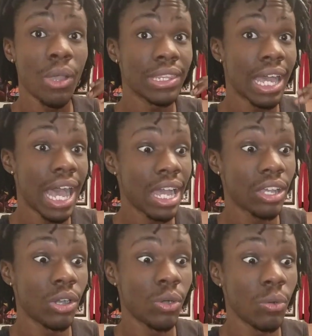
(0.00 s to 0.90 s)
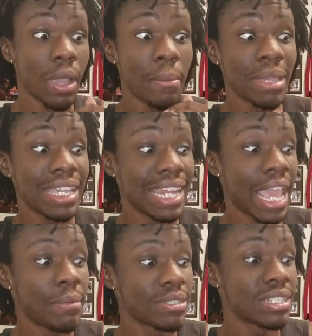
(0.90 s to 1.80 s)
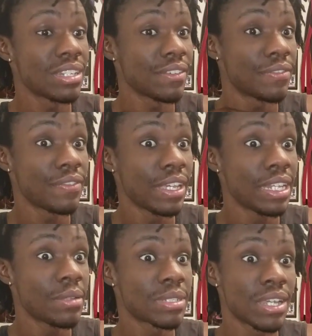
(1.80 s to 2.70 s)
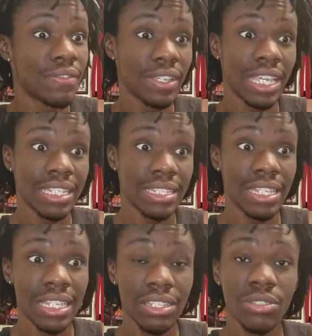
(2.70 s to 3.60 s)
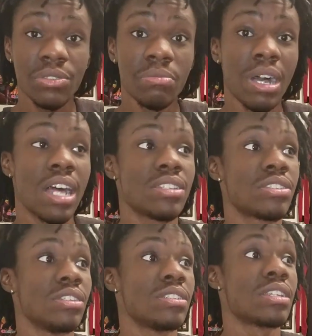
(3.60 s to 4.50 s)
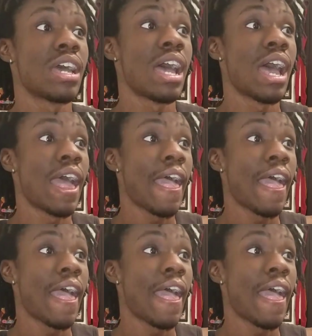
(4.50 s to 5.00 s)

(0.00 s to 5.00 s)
with Akko being able to defend himself against these two monsters,